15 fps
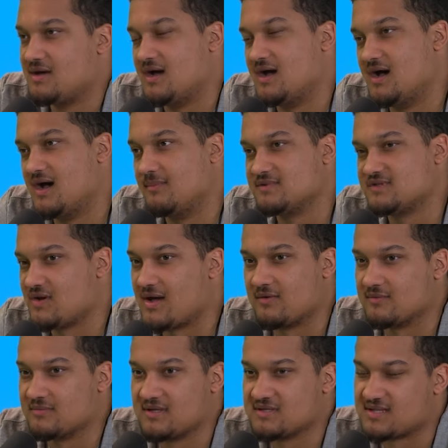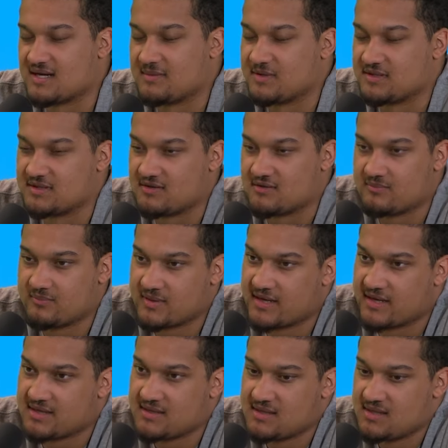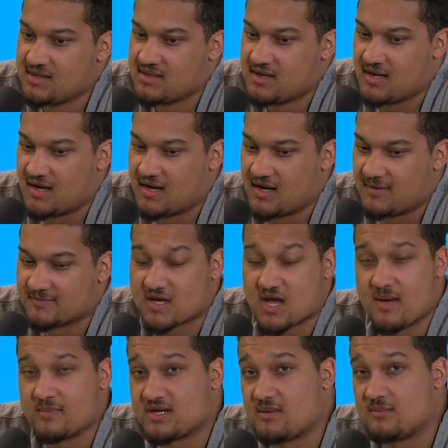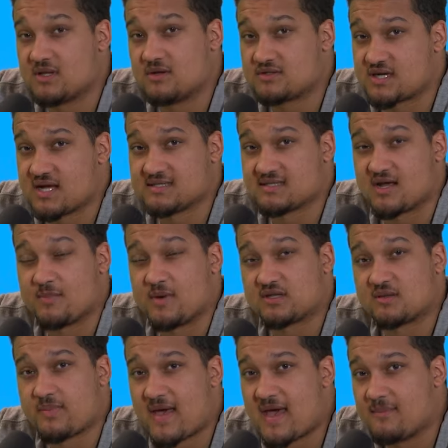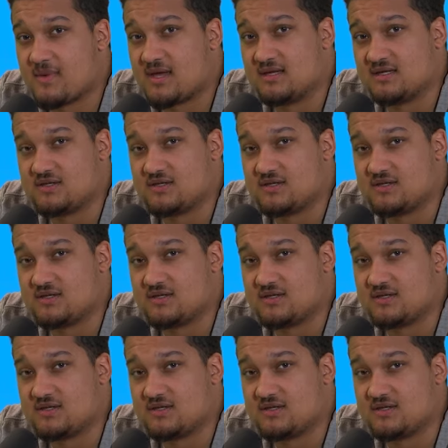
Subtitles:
It's not a big deal. But comment down below what you guys thought about the Batman.